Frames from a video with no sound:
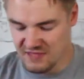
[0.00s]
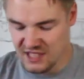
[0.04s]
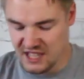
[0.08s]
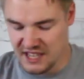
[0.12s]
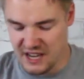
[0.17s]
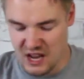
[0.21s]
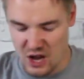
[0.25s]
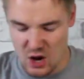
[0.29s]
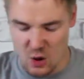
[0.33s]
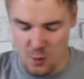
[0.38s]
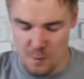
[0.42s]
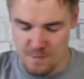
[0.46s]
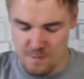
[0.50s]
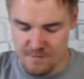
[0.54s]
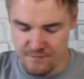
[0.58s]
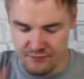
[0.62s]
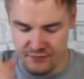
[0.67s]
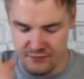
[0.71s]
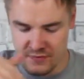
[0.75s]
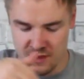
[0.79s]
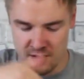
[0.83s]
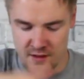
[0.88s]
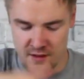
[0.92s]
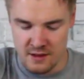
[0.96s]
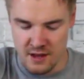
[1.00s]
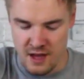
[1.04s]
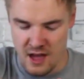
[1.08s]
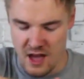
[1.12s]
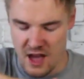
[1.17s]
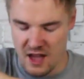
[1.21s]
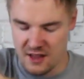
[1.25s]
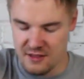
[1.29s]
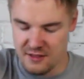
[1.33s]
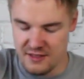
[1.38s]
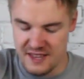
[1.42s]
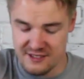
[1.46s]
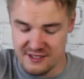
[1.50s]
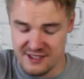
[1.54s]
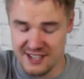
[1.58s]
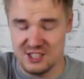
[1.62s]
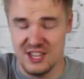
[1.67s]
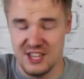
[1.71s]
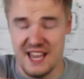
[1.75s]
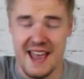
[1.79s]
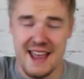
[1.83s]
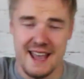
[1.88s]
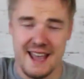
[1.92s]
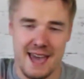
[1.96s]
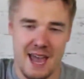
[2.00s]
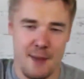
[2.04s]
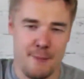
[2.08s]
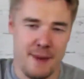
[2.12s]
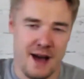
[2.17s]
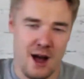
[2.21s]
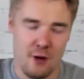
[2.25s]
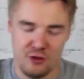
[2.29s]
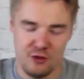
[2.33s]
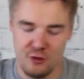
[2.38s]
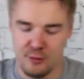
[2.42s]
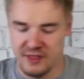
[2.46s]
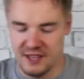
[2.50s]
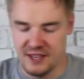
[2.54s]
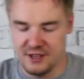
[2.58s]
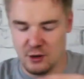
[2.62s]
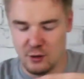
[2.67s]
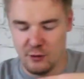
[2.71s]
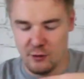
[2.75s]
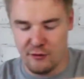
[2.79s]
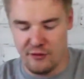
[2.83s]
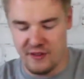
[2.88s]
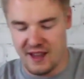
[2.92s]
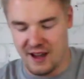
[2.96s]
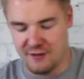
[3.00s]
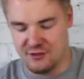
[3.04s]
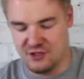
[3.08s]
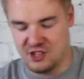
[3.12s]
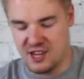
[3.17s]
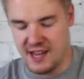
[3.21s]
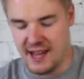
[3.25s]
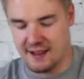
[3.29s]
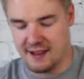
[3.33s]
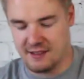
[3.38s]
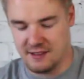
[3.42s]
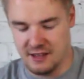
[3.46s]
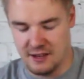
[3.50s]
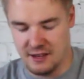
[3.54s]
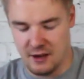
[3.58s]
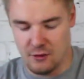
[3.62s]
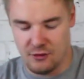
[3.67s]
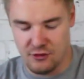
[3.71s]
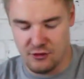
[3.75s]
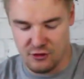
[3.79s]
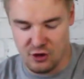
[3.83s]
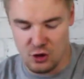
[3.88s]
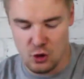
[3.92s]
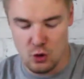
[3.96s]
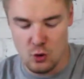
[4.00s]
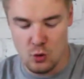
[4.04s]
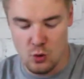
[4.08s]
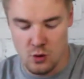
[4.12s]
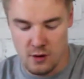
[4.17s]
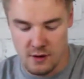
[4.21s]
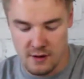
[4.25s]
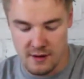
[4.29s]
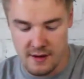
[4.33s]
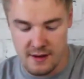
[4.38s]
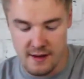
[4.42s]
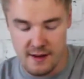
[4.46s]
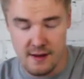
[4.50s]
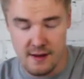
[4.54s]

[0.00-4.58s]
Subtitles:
you know, these are actually AK pouches, but they do fit. I've checked, you know, 2